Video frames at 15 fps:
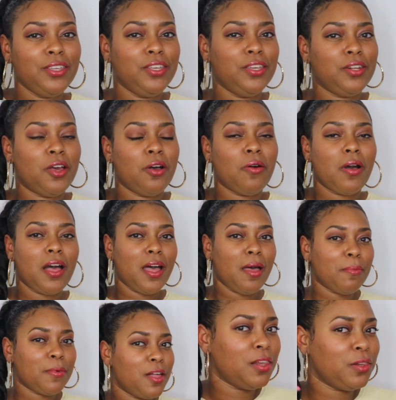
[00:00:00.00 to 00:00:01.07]
you know,
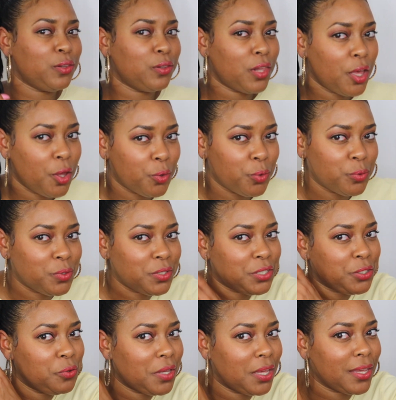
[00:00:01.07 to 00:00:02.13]
up
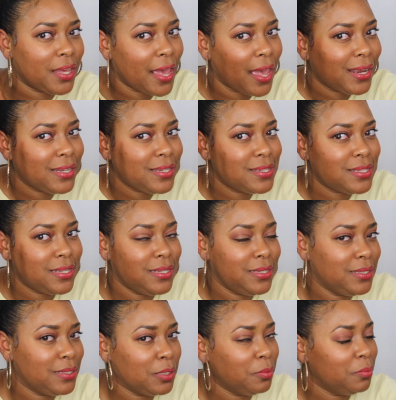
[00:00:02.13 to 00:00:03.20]
close you can kind of see
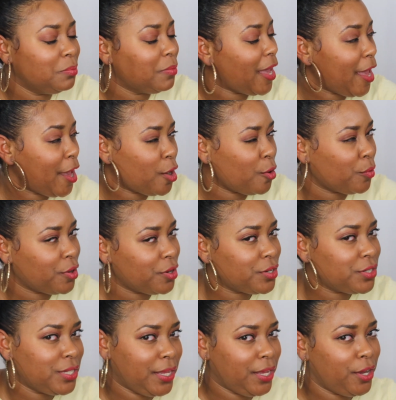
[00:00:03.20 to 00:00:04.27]
some
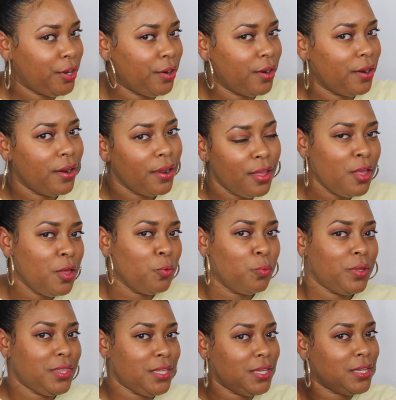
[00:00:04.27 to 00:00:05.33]
errors here
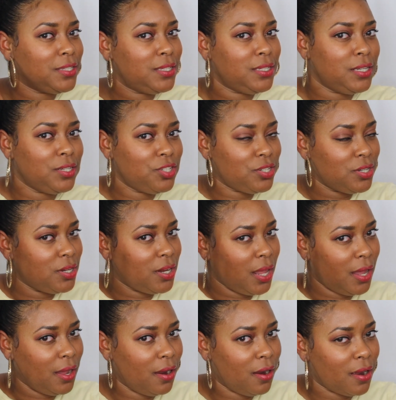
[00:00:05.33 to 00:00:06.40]
with the extension
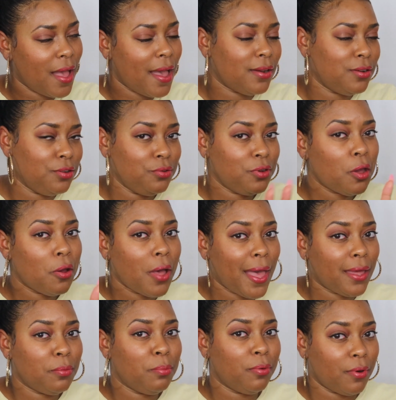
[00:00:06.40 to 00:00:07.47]
hair. I do know
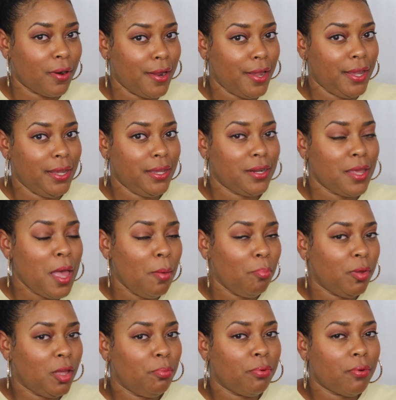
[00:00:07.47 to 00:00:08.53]
how to braid,
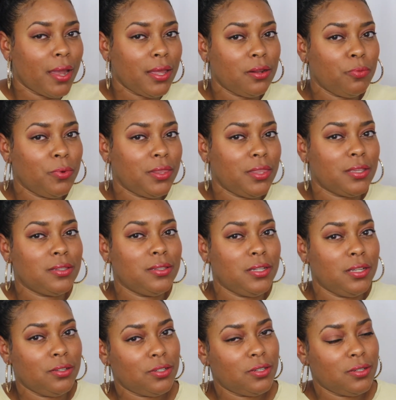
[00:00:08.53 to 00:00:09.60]
but braiding with
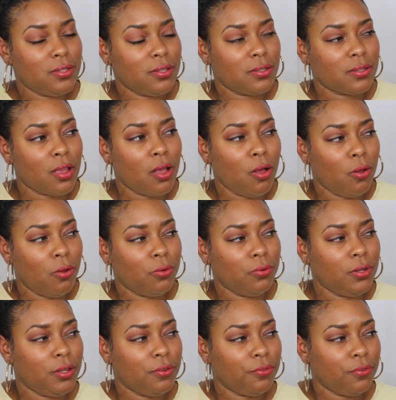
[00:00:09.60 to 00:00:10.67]
extensions is a whole
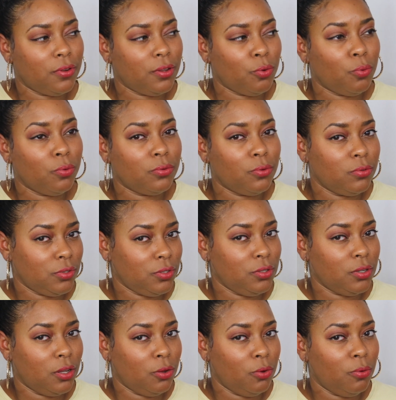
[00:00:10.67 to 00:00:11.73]
different, you
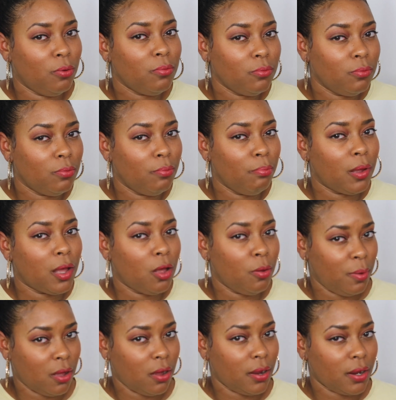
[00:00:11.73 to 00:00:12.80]
know,
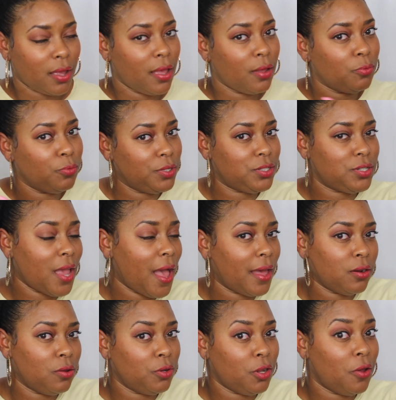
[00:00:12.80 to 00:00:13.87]
ballpark, which
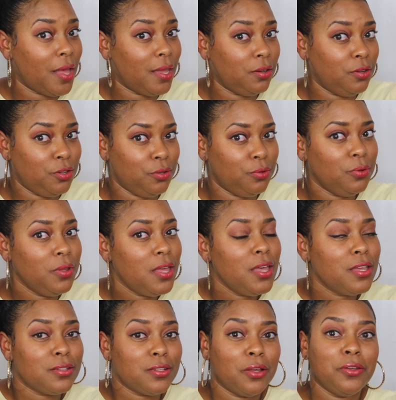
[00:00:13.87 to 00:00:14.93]
I don't know how to do.
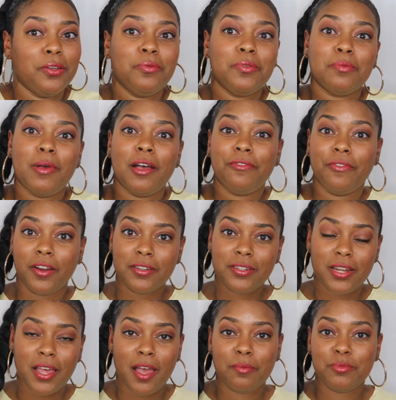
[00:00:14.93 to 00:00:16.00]
So it was my
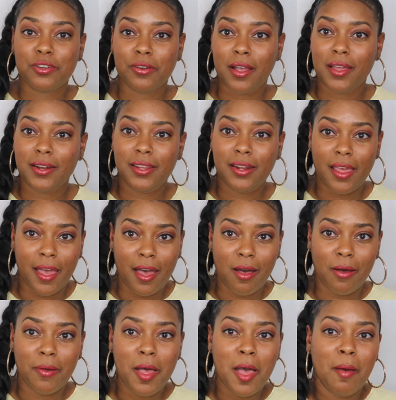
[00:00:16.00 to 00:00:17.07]
first time trying it
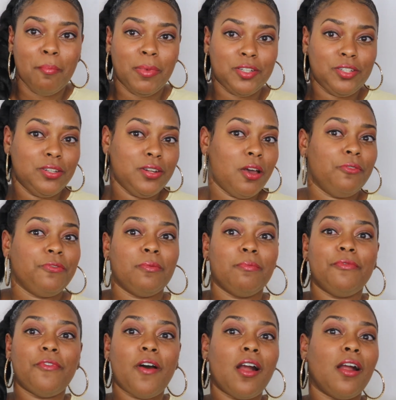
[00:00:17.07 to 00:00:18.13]
out, but you know, from
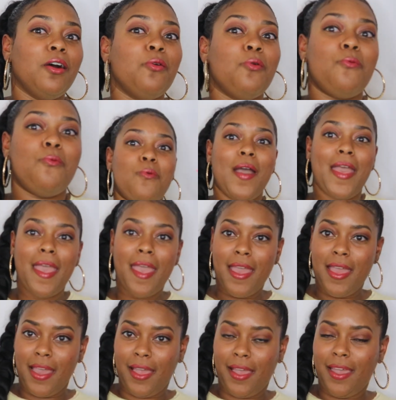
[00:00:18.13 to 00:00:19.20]
far
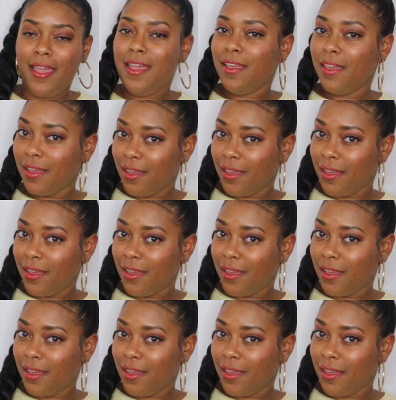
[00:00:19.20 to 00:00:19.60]
away